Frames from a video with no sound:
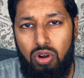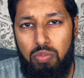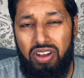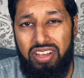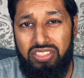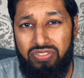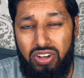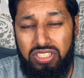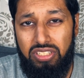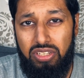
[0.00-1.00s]
robot is
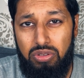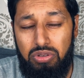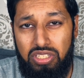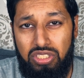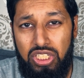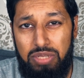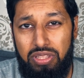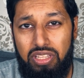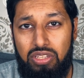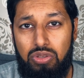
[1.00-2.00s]
faster than you, it's cheaper
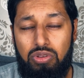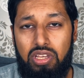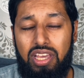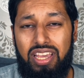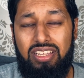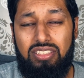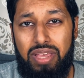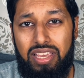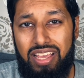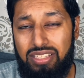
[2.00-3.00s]
than you, it doesn't
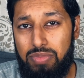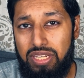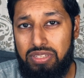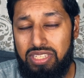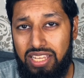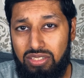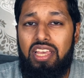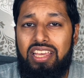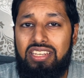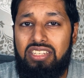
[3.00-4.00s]
make as many mistakes,
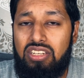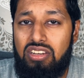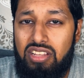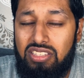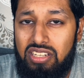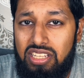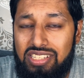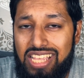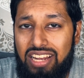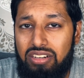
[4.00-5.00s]
it doesn't need a
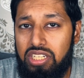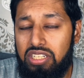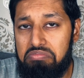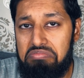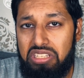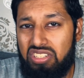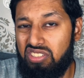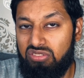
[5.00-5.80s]
salary, it just